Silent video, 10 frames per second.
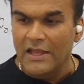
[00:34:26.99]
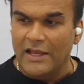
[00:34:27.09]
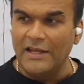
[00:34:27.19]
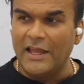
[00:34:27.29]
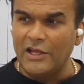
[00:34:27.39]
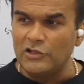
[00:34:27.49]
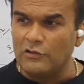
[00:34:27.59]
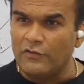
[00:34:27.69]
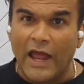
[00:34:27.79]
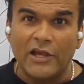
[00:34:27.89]
In case
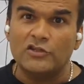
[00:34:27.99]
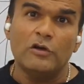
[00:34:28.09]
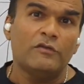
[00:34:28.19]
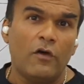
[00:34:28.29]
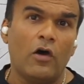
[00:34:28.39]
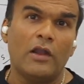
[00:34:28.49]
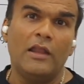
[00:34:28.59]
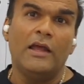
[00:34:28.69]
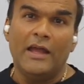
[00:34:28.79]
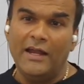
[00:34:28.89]
of rise or
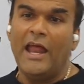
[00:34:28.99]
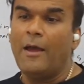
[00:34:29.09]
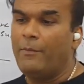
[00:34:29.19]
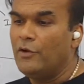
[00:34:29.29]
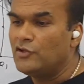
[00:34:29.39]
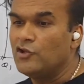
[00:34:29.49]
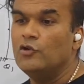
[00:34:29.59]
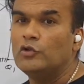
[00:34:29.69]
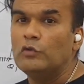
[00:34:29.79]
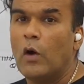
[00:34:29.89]
fall, it happens due
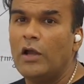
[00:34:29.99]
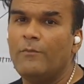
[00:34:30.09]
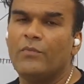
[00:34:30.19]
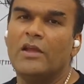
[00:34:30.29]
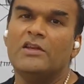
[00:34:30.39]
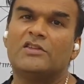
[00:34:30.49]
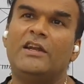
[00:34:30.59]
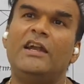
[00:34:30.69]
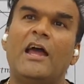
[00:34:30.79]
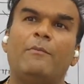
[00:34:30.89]
to what? Sir,
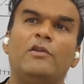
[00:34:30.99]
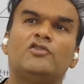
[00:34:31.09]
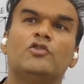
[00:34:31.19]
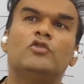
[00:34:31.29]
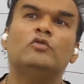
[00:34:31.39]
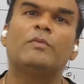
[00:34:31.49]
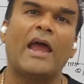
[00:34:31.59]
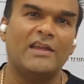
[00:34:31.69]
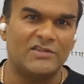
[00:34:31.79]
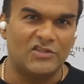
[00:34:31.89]
it happens due to
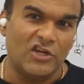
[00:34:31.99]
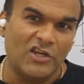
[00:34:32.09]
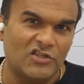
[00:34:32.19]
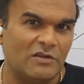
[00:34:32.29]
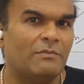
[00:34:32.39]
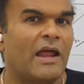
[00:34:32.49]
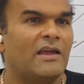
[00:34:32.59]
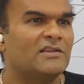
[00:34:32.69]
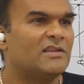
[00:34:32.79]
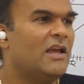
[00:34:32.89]
price, change in
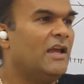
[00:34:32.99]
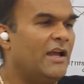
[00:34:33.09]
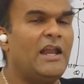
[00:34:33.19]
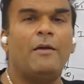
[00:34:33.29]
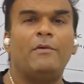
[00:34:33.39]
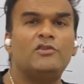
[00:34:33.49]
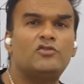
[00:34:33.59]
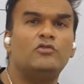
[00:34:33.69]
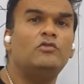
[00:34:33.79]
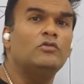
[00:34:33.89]
price. It happens
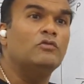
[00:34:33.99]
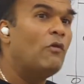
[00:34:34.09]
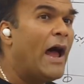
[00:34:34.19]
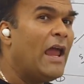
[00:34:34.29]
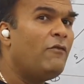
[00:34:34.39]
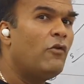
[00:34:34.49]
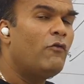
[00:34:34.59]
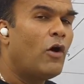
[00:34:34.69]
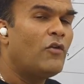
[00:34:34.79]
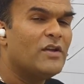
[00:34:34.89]
to, why, for
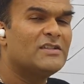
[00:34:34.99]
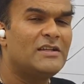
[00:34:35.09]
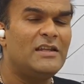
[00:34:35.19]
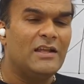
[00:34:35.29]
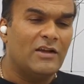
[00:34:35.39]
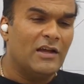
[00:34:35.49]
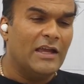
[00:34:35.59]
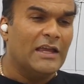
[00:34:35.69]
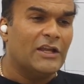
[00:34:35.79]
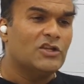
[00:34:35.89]
what reason
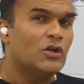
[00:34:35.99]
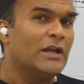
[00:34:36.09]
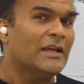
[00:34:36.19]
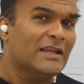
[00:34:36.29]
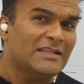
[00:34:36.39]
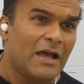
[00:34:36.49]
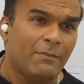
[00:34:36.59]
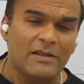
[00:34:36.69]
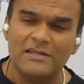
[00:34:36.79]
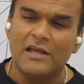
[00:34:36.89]
increase or decrease
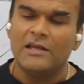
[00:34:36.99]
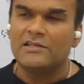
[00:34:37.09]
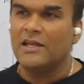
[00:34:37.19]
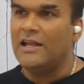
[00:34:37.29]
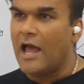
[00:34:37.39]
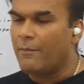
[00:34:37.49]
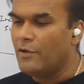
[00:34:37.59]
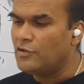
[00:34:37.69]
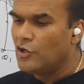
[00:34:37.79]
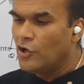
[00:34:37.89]
happens? So it
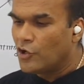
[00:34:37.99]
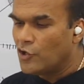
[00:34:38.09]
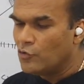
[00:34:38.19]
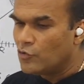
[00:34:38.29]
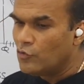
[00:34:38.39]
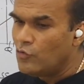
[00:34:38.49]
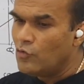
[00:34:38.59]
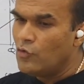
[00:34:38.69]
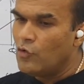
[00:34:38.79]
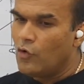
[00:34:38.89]
happens due
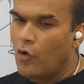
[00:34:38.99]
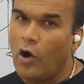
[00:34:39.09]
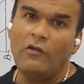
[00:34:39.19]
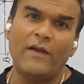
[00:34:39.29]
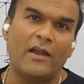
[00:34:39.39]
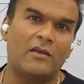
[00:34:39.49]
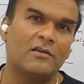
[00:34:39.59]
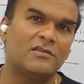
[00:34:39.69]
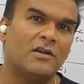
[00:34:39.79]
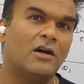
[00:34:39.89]
to all
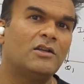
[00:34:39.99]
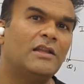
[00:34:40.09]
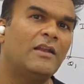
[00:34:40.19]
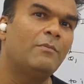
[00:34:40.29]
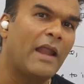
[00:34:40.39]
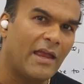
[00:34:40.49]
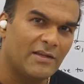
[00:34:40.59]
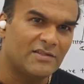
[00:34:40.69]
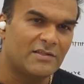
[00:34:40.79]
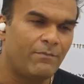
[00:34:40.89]
factors other than
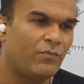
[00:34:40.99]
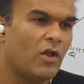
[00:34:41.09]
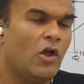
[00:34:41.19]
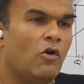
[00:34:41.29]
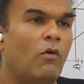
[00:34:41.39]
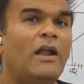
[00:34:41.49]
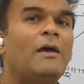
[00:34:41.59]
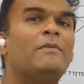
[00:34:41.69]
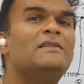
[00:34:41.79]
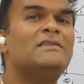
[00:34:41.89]
price. What
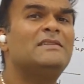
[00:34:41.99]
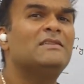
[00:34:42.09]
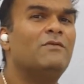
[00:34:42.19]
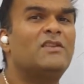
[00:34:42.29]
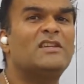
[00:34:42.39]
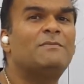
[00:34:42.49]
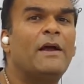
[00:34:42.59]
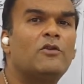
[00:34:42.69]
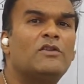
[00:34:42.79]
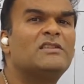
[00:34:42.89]
happens with
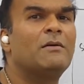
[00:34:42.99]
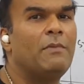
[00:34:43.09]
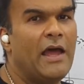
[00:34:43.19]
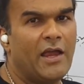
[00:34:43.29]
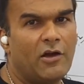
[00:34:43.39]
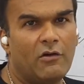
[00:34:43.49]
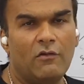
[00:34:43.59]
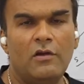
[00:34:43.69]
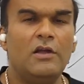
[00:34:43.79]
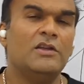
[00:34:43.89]
respect to the supply curve?
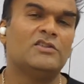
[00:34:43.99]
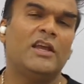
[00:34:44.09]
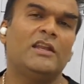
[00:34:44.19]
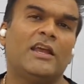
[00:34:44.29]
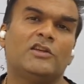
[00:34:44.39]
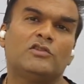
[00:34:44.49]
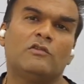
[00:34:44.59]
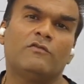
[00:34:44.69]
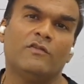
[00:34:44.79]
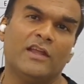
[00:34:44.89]
So in case
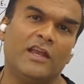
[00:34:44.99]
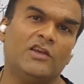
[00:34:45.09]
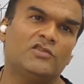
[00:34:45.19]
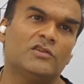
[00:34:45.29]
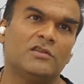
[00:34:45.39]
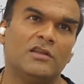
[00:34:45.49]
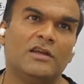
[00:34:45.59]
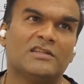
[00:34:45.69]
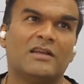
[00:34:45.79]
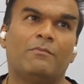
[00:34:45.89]
of variation,
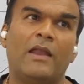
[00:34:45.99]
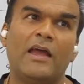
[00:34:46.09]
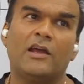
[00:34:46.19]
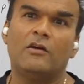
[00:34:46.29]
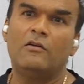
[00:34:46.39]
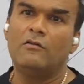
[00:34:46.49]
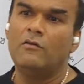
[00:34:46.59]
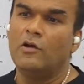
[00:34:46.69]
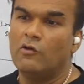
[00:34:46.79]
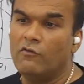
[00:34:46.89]
supply curve
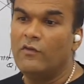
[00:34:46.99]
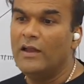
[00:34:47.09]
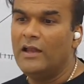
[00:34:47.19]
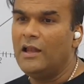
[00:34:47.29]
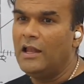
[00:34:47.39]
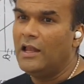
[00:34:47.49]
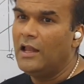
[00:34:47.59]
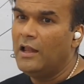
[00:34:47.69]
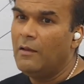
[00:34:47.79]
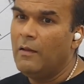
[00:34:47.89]
will
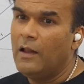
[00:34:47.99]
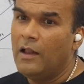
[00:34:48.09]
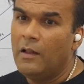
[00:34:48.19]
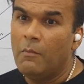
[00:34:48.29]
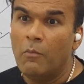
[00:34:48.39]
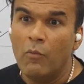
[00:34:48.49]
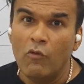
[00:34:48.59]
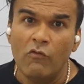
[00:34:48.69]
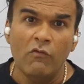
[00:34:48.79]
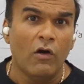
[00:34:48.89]

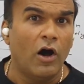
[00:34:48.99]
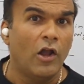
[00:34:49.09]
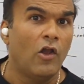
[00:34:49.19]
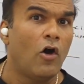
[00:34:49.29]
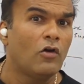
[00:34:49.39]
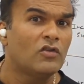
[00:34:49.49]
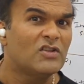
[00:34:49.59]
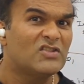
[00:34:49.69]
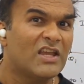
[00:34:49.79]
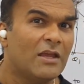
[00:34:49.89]
move along the
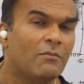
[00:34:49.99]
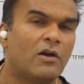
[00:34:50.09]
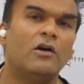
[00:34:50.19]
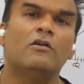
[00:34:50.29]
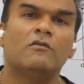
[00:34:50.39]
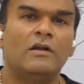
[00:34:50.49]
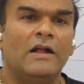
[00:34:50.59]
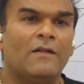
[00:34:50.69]
same curve.